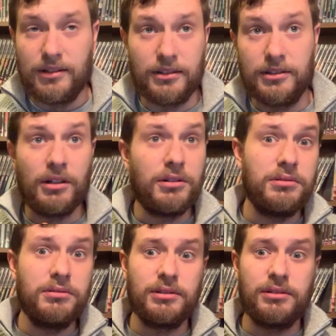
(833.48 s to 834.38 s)
a
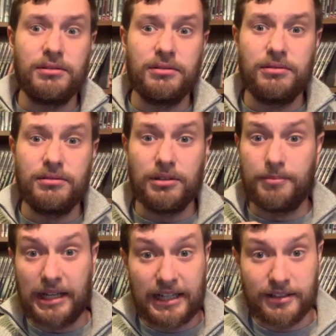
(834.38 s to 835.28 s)
gold, a
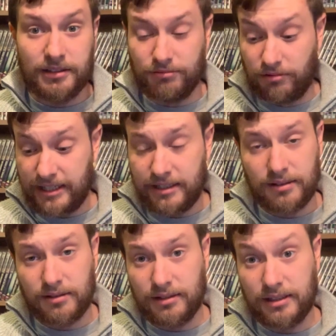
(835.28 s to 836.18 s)
black, red
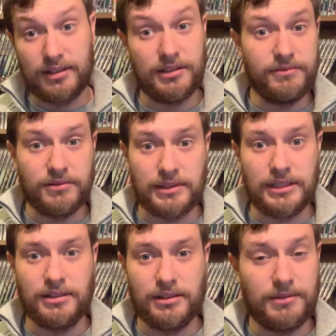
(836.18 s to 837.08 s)
and a silver
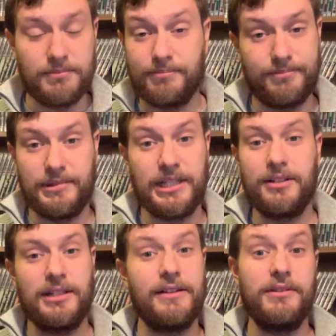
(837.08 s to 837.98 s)
one, and
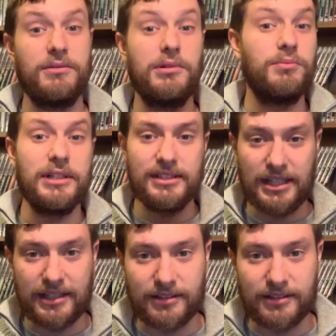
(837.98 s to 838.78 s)
potentially have it all in one set.